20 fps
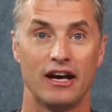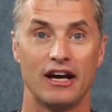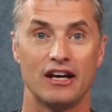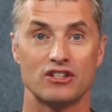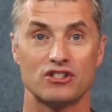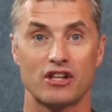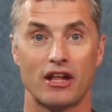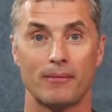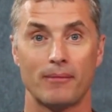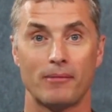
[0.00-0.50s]

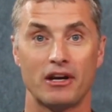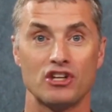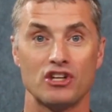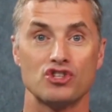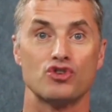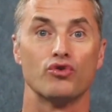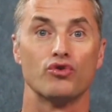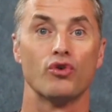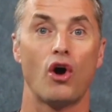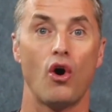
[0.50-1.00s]
And so that money's
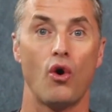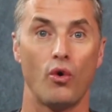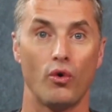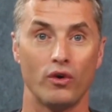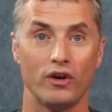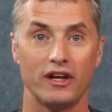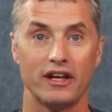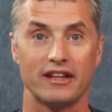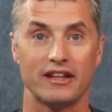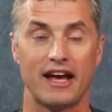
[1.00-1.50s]

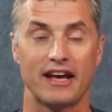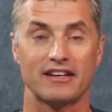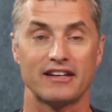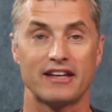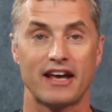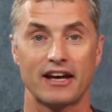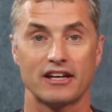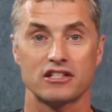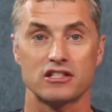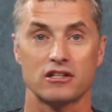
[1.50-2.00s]
grown in that
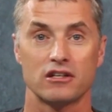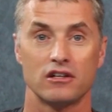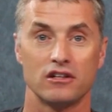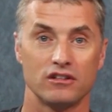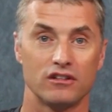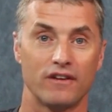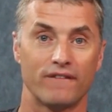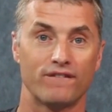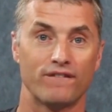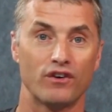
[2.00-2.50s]
tax
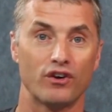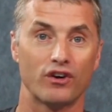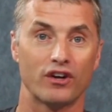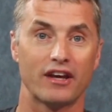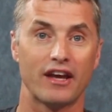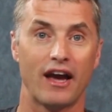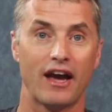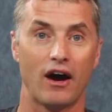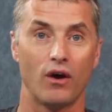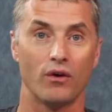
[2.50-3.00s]
deferred
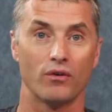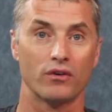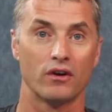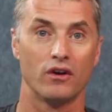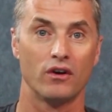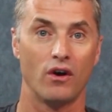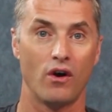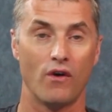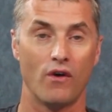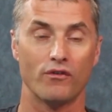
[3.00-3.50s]
account
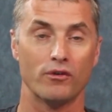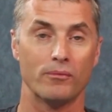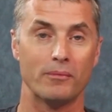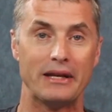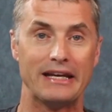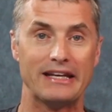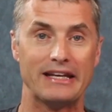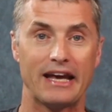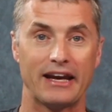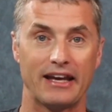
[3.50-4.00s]
over
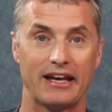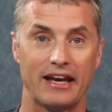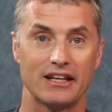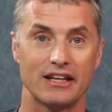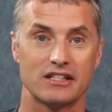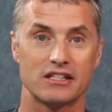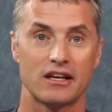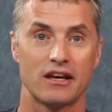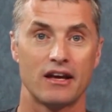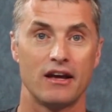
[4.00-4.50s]
many
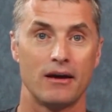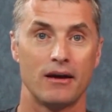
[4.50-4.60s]
decades.